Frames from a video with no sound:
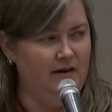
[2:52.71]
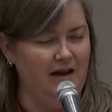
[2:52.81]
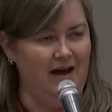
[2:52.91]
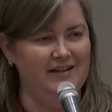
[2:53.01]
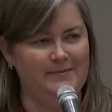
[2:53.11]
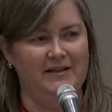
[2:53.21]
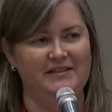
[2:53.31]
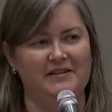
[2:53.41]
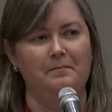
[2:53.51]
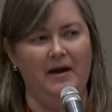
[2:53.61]
And it's
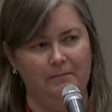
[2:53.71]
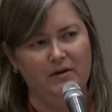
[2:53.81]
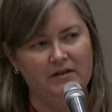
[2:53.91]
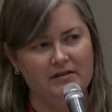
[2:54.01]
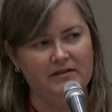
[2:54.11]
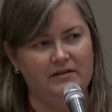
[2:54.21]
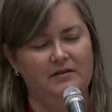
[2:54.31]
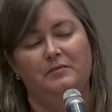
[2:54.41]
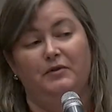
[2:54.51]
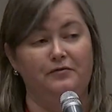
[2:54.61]
because the members
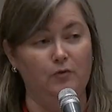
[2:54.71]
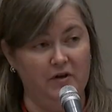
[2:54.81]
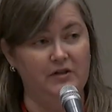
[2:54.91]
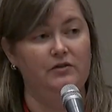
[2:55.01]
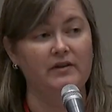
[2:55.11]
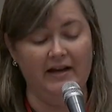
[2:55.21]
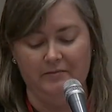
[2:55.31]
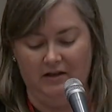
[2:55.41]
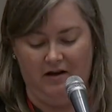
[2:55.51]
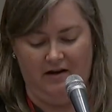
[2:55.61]
before you
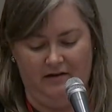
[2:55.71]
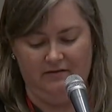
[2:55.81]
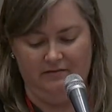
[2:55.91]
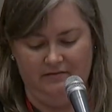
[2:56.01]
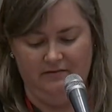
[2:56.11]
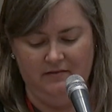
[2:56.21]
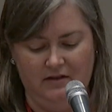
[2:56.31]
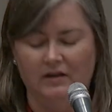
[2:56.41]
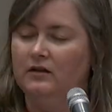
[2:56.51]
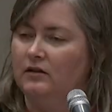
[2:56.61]
came along
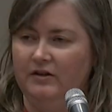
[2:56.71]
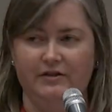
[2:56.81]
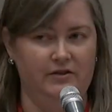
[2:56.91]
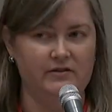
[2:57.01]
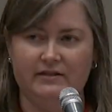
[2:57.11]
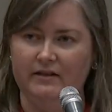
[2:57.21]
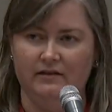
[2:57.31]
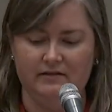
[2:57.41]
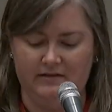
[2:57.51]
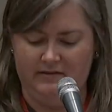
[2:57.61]
learned new
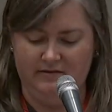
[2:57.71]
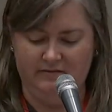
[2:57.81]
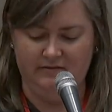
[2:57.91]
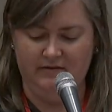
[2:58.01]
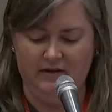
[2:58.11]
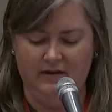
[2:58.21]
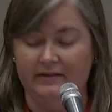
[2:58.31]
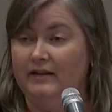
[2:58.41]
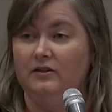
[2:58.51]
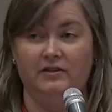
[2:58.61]
skills,
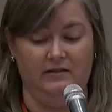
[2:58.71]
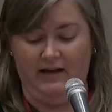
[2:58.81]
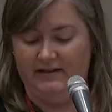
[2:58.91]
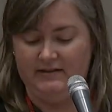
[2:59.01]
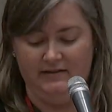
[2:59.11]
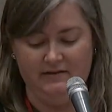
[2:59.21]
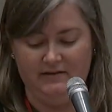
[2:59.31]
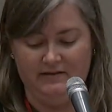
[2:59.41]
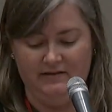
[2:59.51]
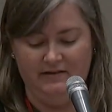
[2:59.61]
they learned
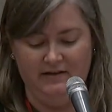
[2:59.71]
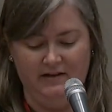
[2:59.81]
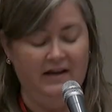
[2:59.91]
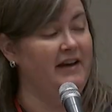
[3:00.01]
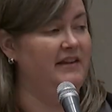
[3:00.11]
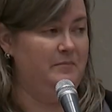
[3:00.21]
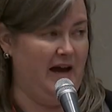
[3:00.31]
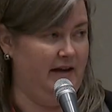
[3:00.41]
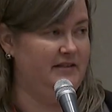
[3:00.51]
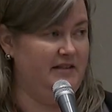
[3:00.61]
lessons, and they
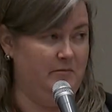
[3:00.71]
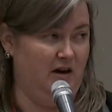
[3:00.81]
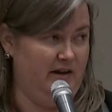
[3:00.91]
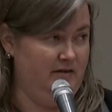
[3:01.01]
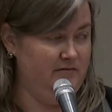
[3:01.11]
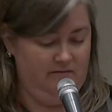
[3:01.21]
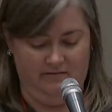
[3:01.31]
passed them on.